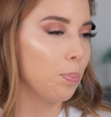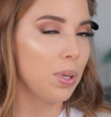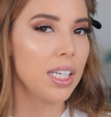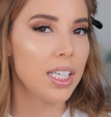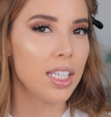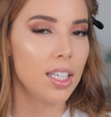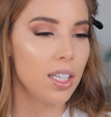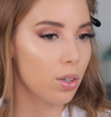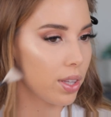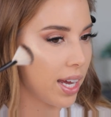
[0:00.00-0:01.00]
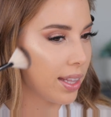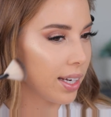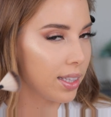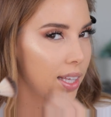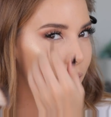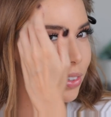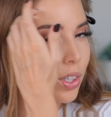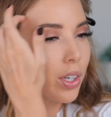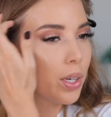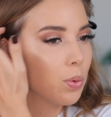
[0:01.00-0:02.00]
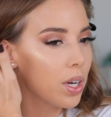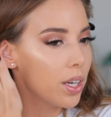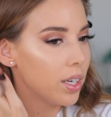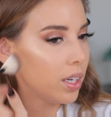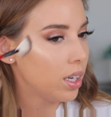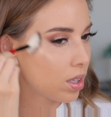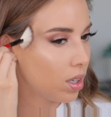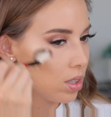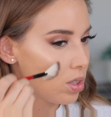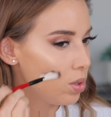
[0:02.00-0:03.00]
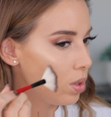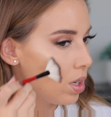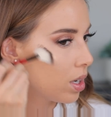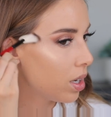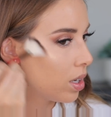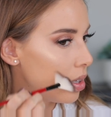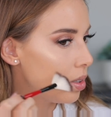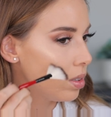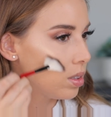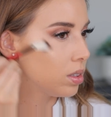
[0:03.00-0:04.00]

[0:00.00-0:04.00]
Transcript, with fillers: pinky or they had like a lavendery one not too long ago.